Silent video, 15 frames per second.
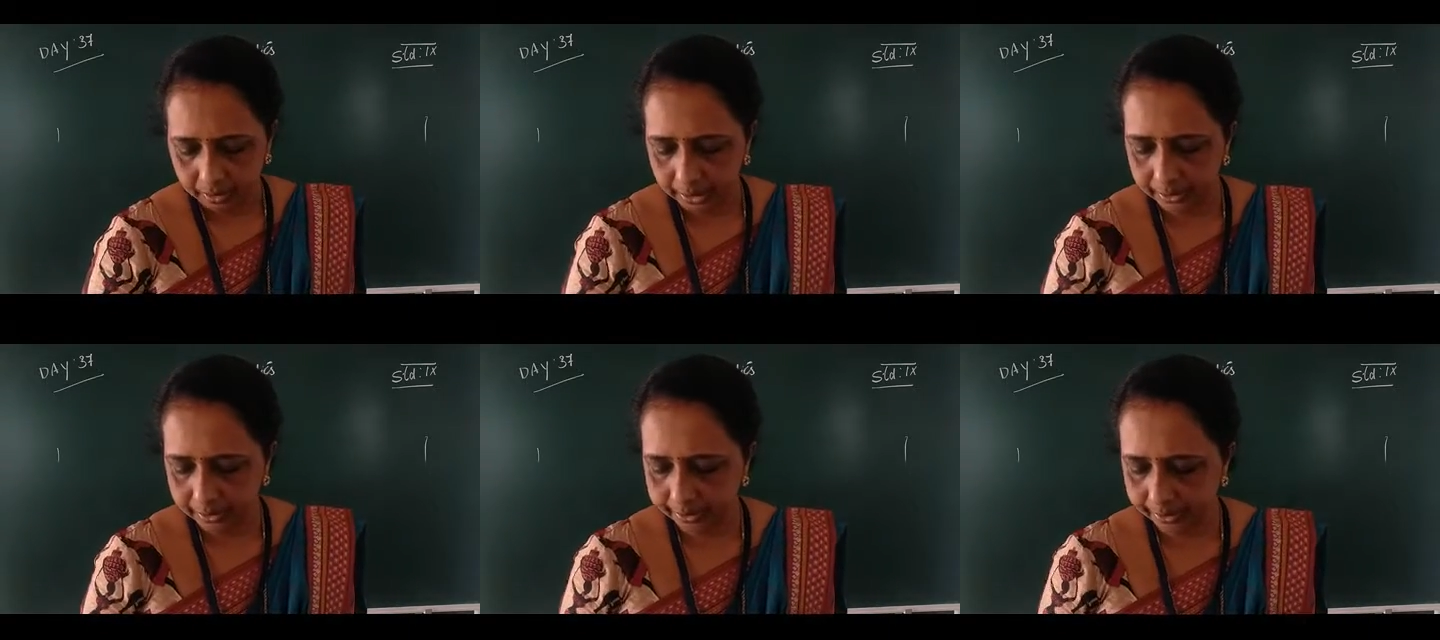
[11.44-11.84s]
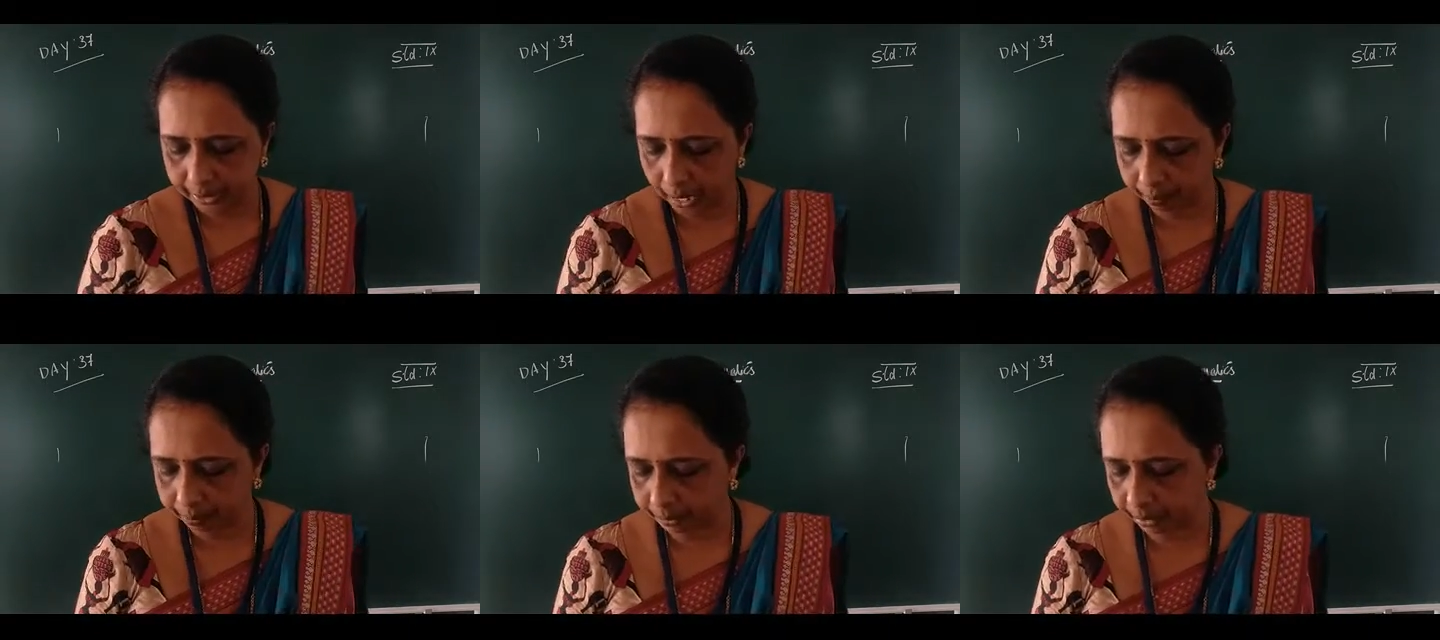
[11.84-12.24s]
That is
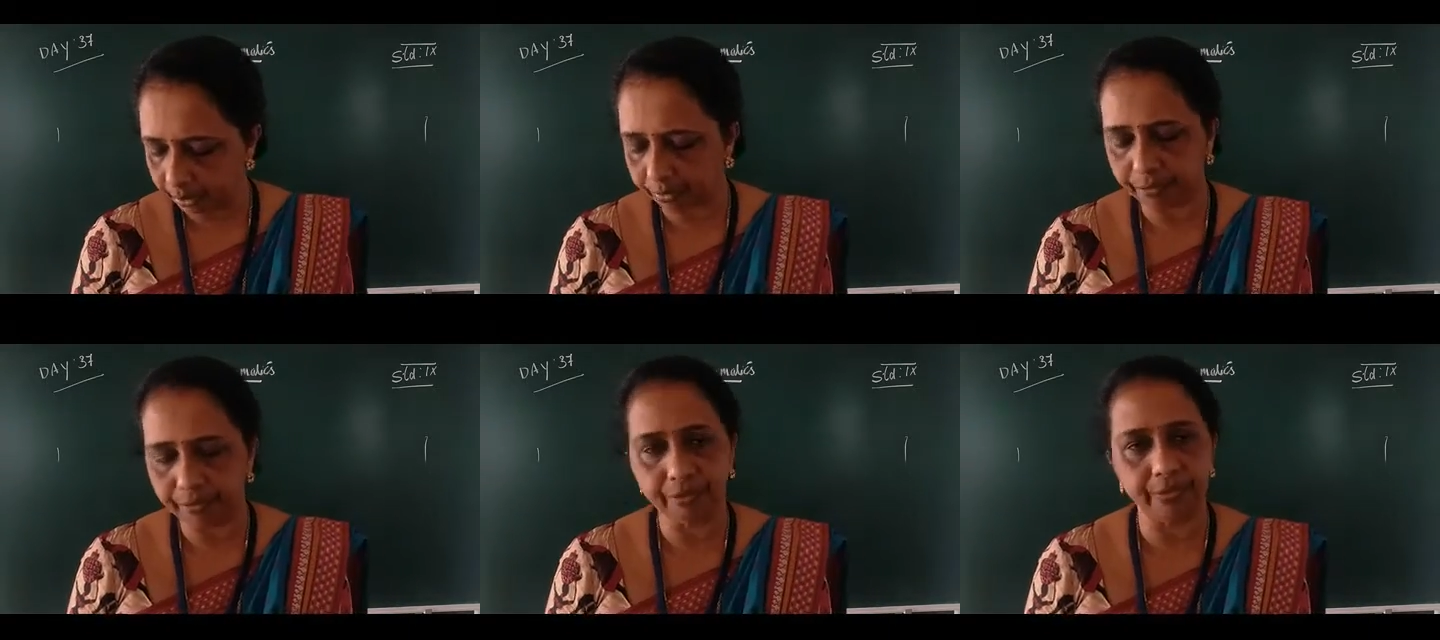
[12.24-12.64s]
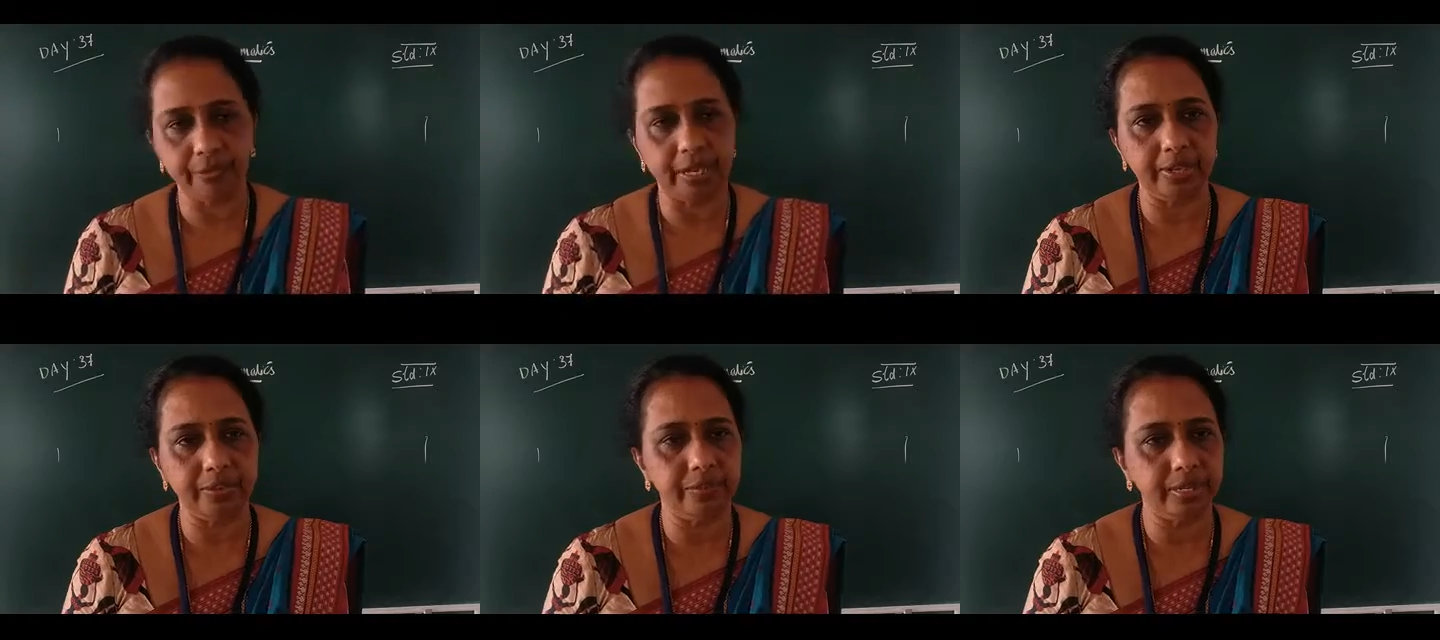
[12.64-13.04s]
chapter
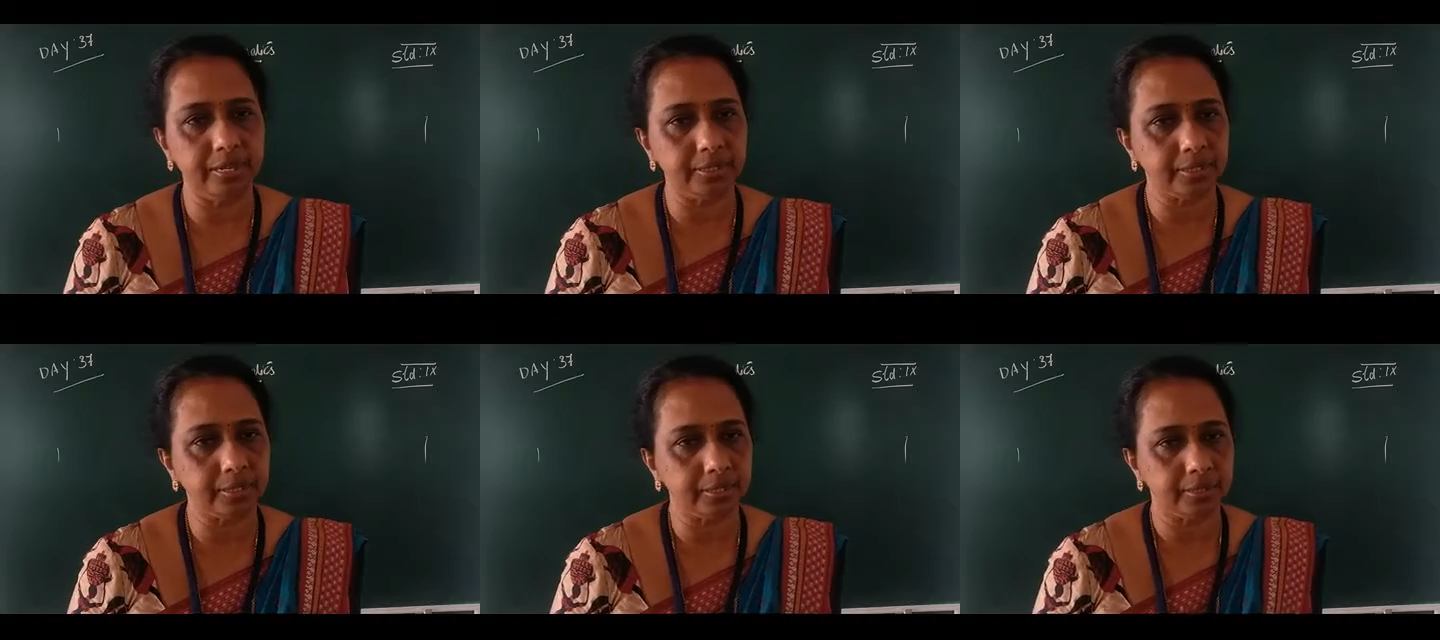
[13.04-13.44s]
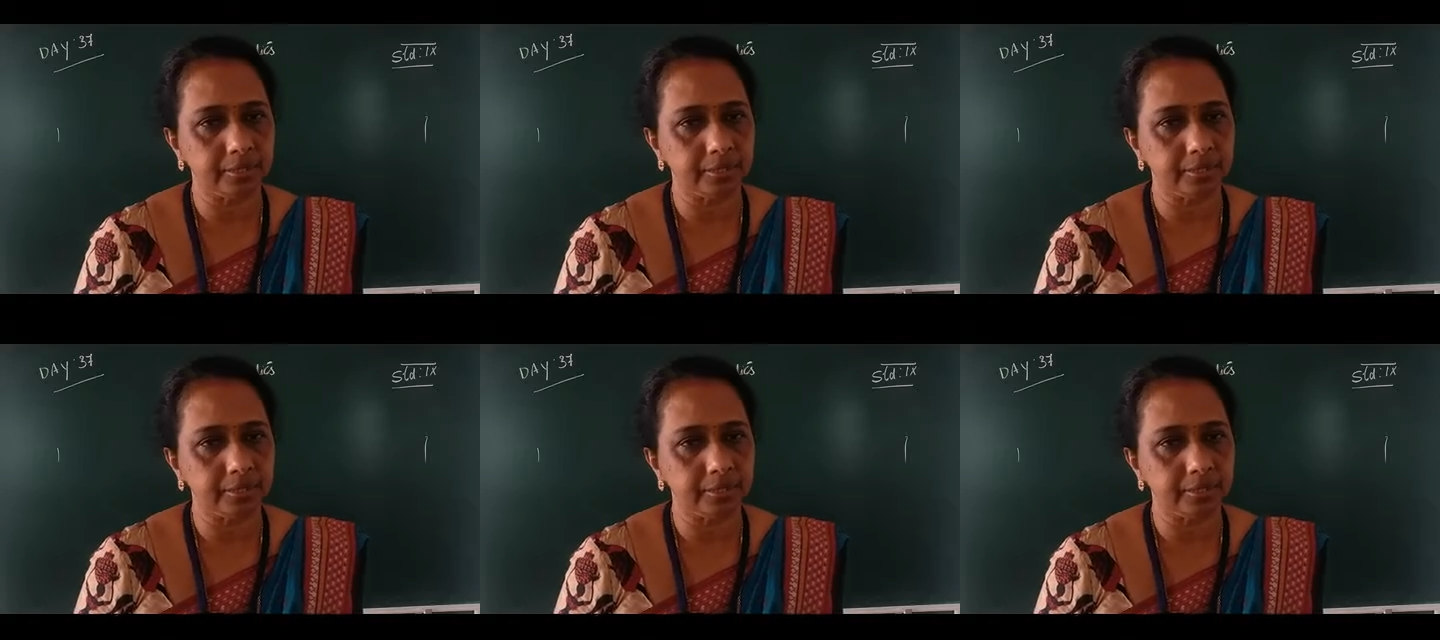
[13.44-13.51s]
5 is